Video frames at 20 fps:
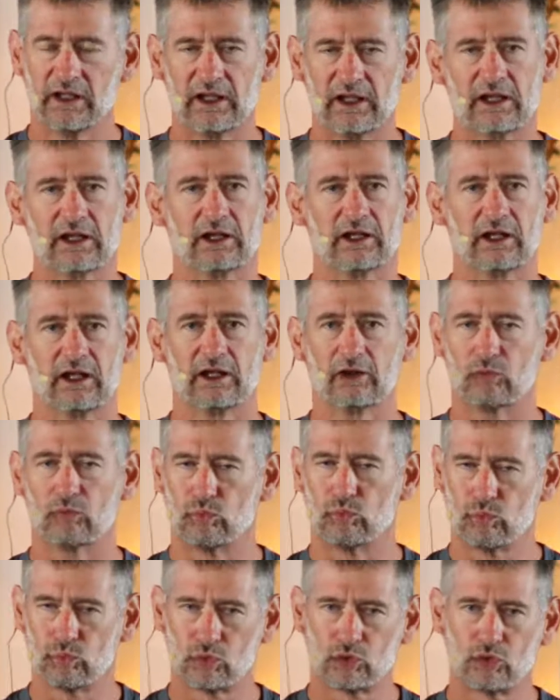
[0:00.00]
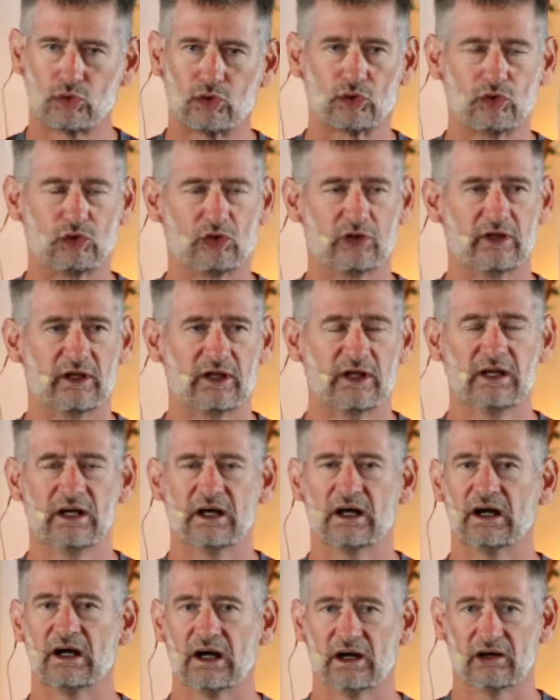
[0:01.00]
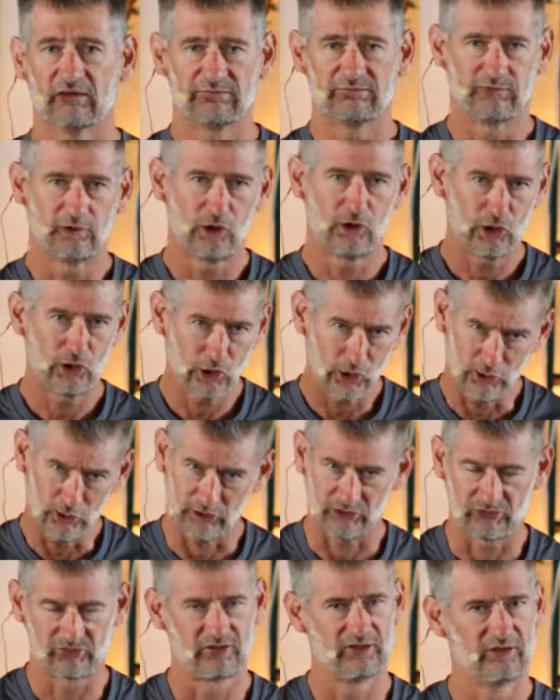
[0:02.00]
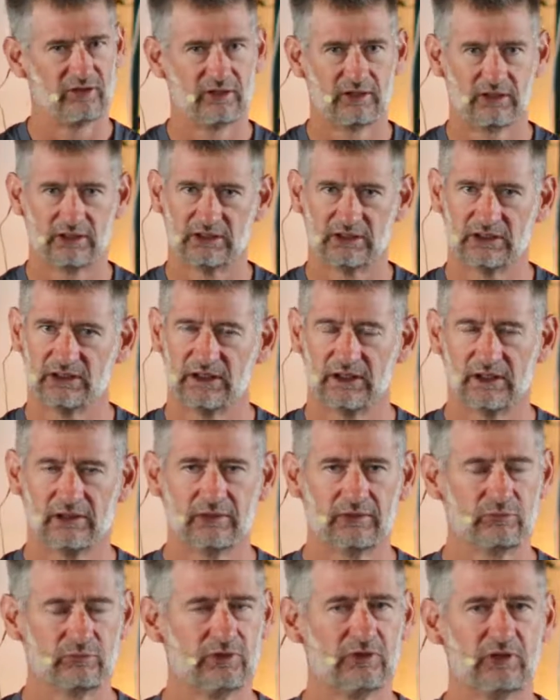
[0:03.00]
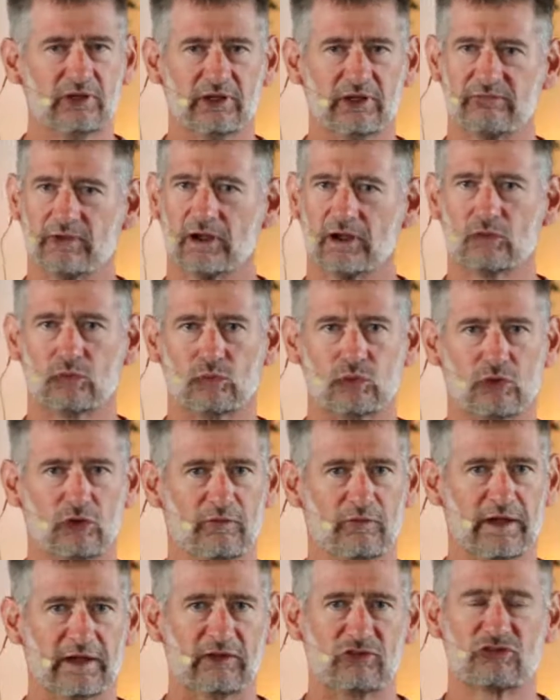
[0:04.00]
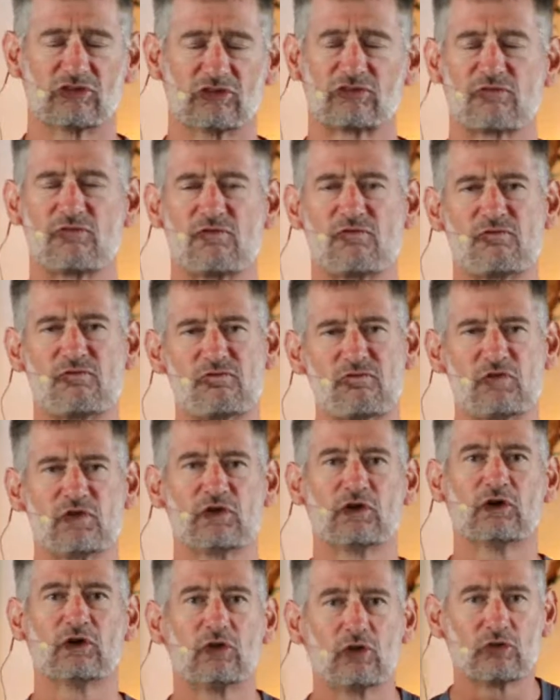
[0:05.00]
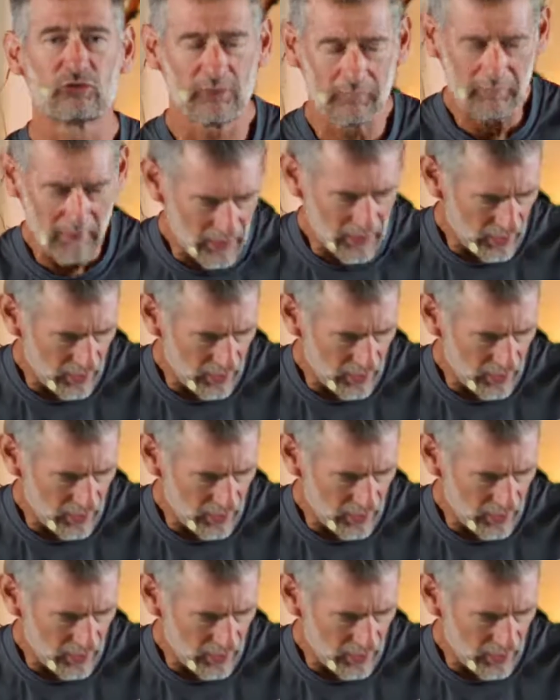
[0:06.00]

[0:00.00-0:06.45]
in a world of hurt. We live in a world that is just filled